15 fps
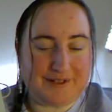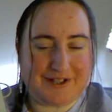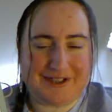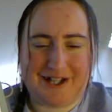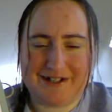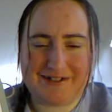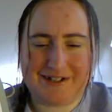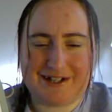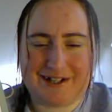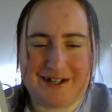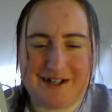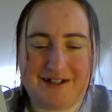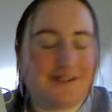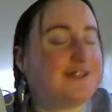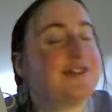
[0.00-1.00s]
cluttered, I
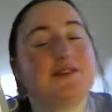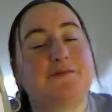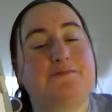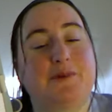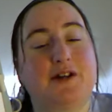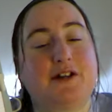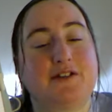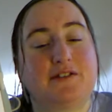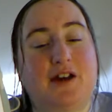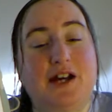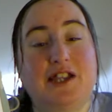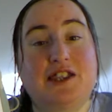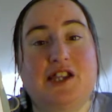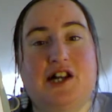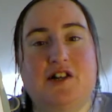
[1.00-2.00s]
guess. But I
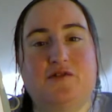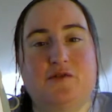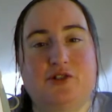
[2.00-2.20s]
love